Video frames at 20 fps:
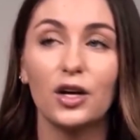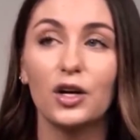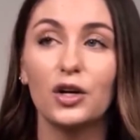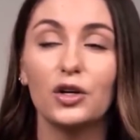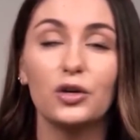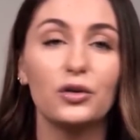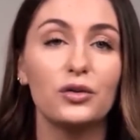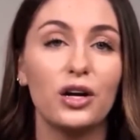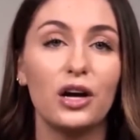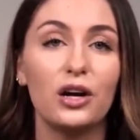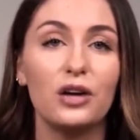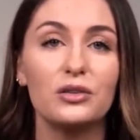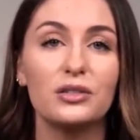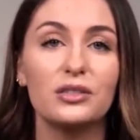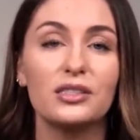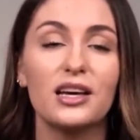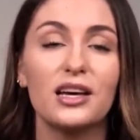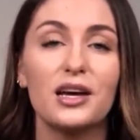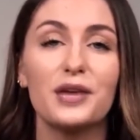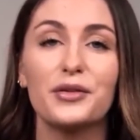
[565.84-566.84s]
Who
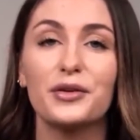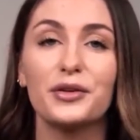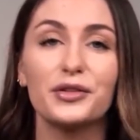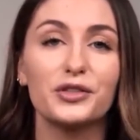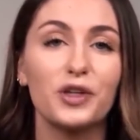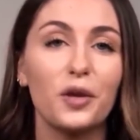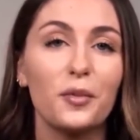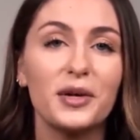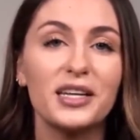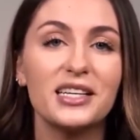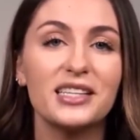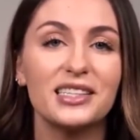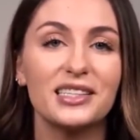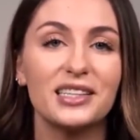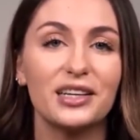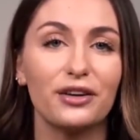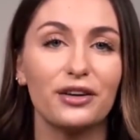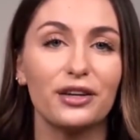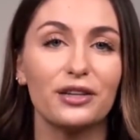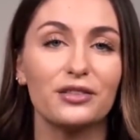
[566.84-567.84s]
knows? There are so many
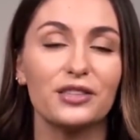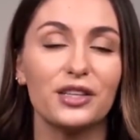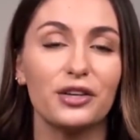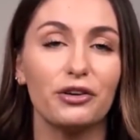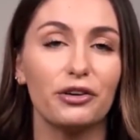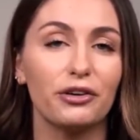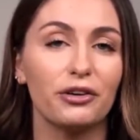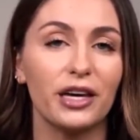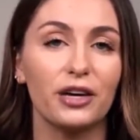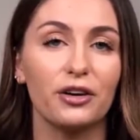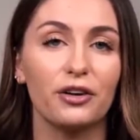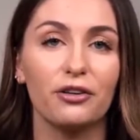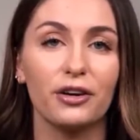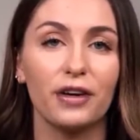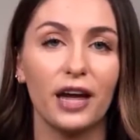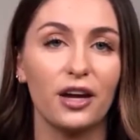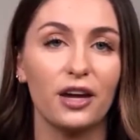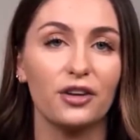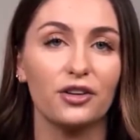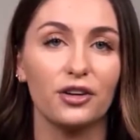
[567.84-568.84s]
scenarios that you can
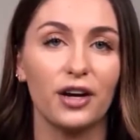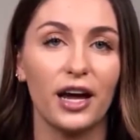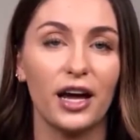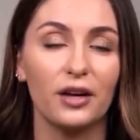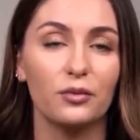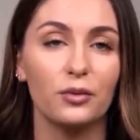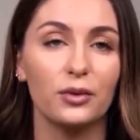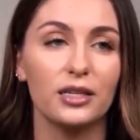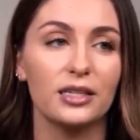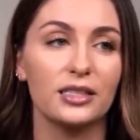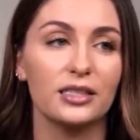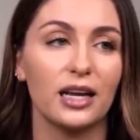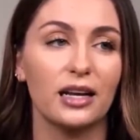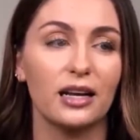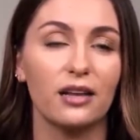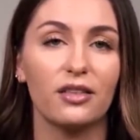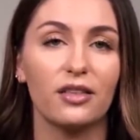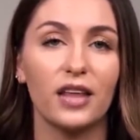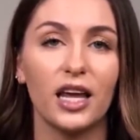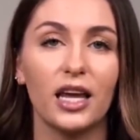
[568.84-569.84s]
create in your head with this kind
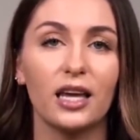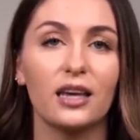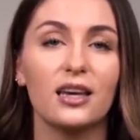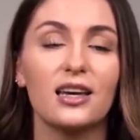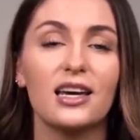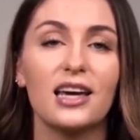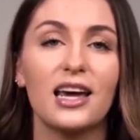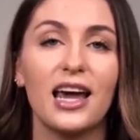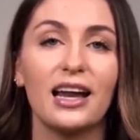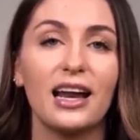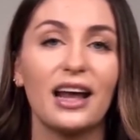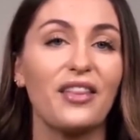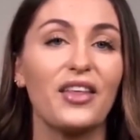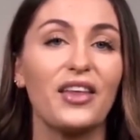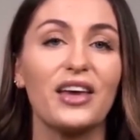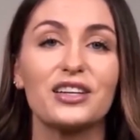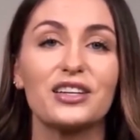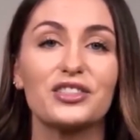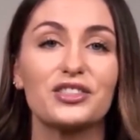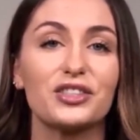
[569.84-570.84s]
of thing, and I
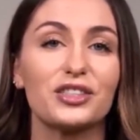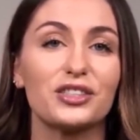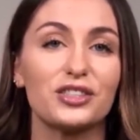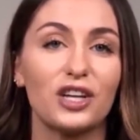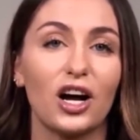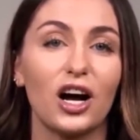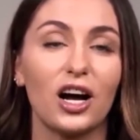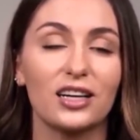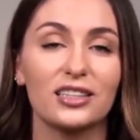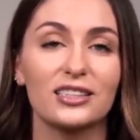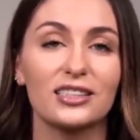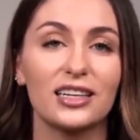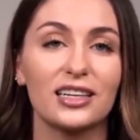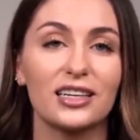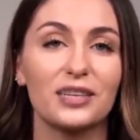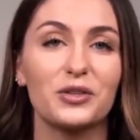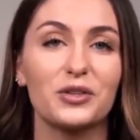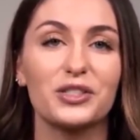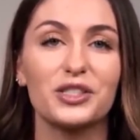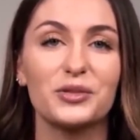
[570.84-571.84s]
think it's just
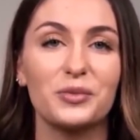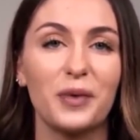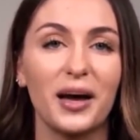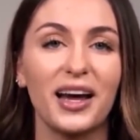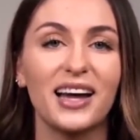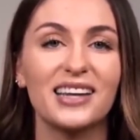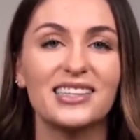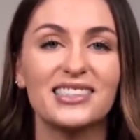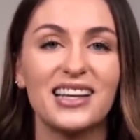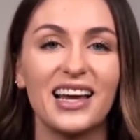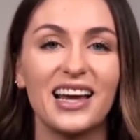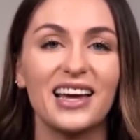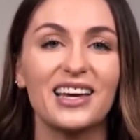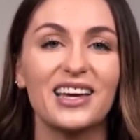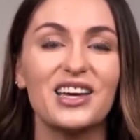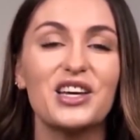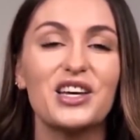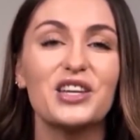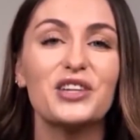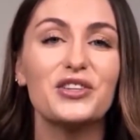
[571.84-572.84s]
toxic, which is why I say
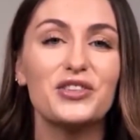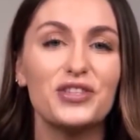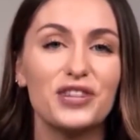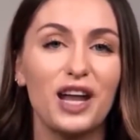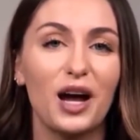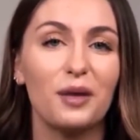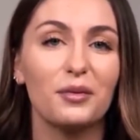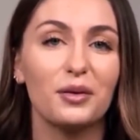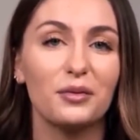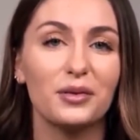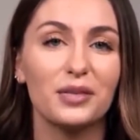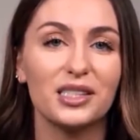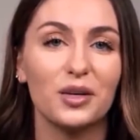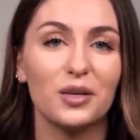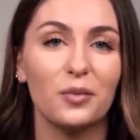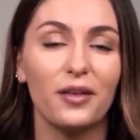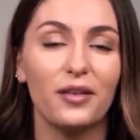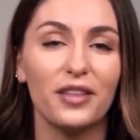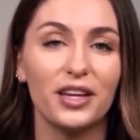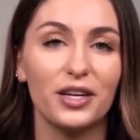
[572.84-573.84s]
you should not be with
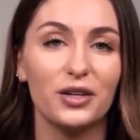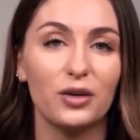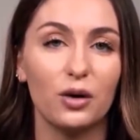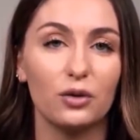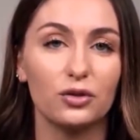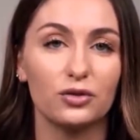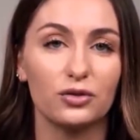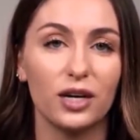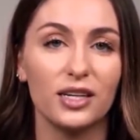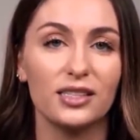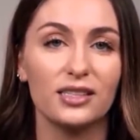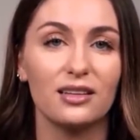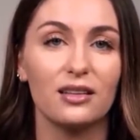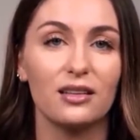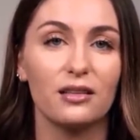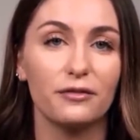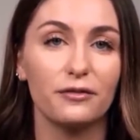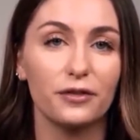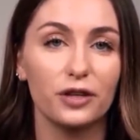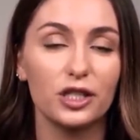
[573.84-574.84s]
someone that you don't trust in
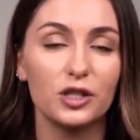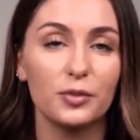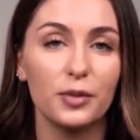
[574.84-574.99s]
the first